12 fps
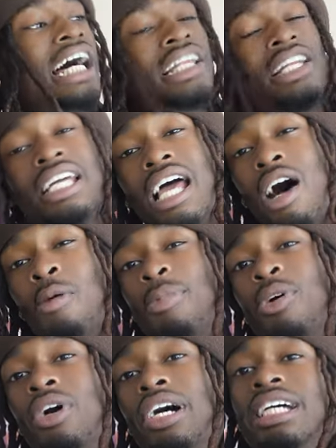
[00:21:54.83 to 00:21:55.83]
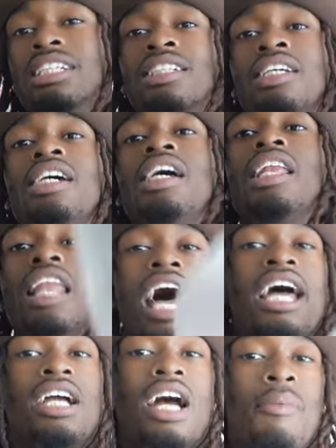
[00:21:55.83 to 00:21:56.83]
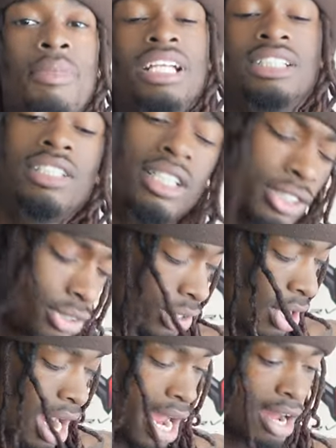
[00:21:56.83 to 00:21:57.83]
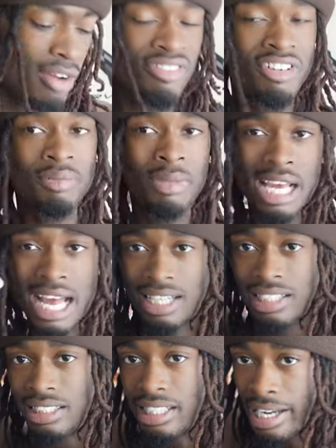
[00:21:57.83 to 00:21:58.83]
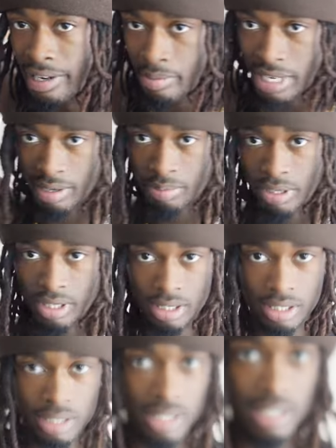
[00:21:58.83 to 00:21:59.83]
Love y'all boys, like, comment, share, subscribe, I'm finna be out this thing, man, peace.